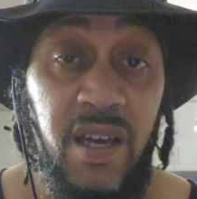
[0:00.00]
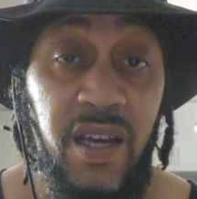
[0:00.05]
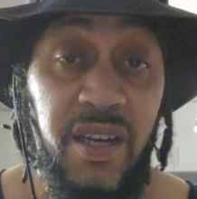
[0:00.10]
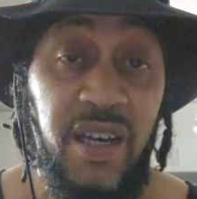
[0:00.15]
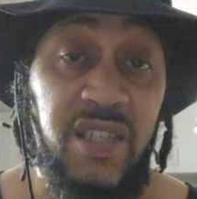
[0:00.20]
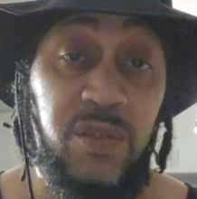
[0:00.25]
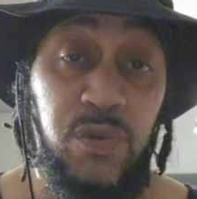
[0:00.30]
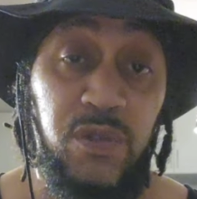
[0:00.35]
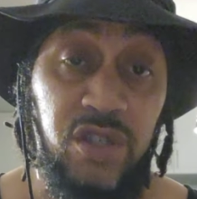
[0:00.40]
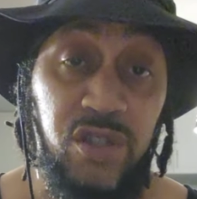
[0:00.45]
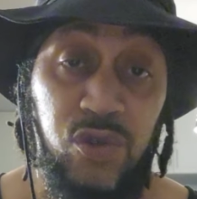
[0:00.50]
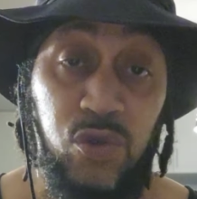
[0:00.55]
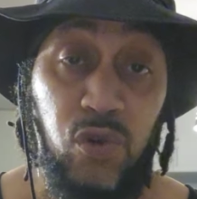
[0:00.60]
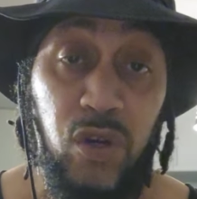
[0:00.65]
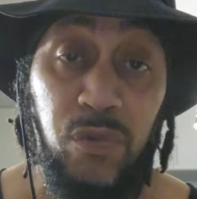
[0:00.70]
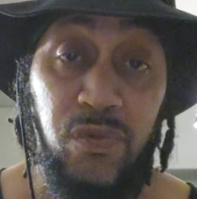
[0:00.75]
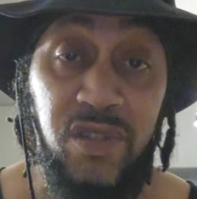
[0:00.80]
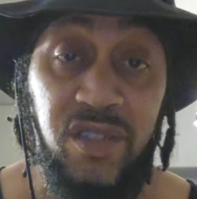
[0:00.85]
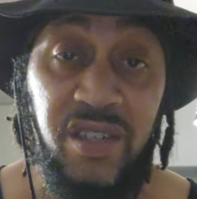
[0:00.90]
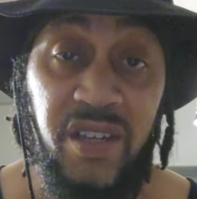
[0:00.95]
And that's what the
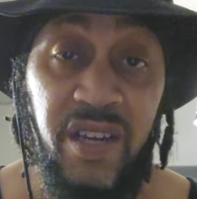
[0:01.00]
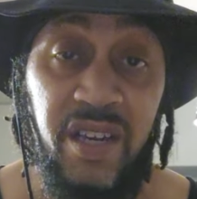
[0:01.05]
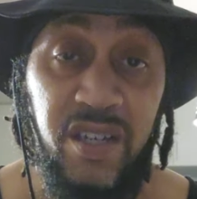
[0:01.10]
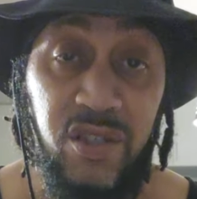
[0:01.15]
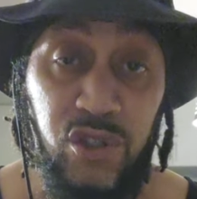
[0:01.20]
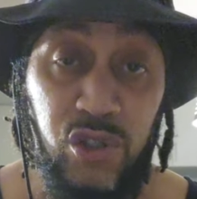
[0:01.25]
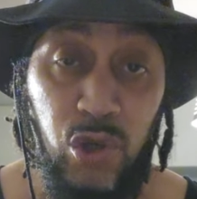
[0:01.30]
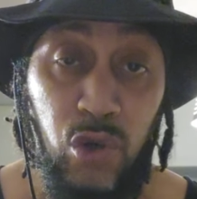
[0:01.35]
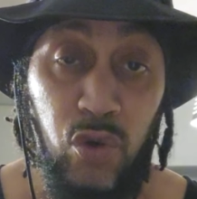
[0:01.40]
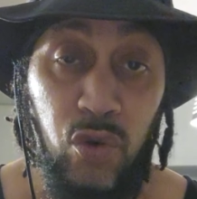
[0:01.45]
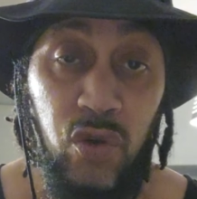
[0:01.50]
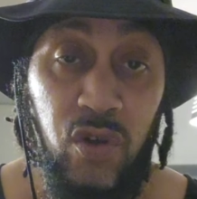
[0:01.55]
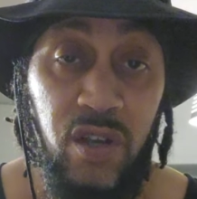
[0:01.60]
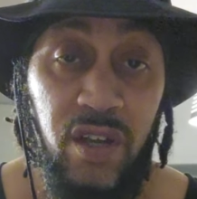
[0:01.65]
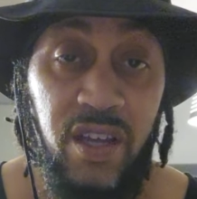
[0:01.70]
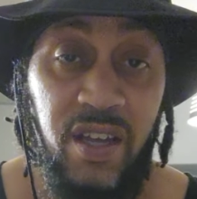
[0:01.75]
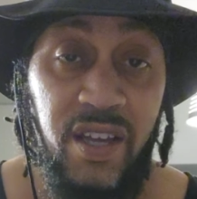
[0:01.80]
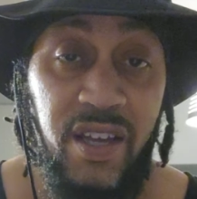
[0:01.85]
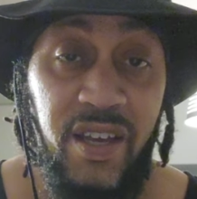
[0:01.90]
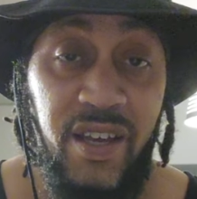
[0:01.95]
story was saying. So
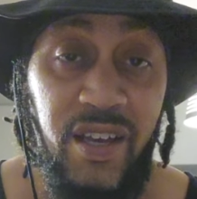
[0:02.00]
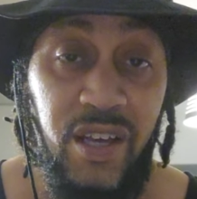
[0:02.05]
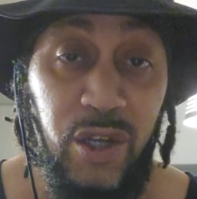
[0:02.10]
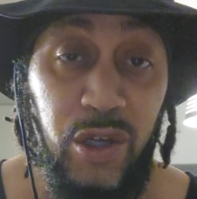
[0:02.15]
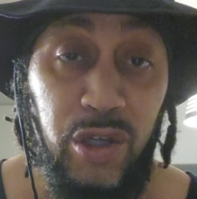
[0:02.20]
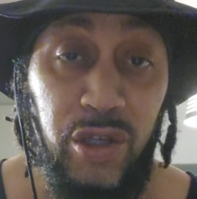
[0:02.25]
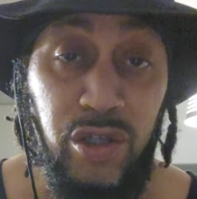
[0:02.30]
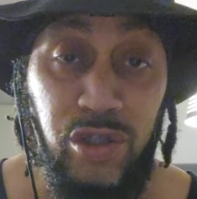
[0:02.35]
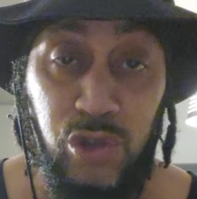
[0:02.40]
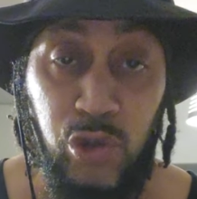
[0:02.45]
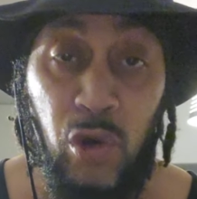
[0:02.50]
the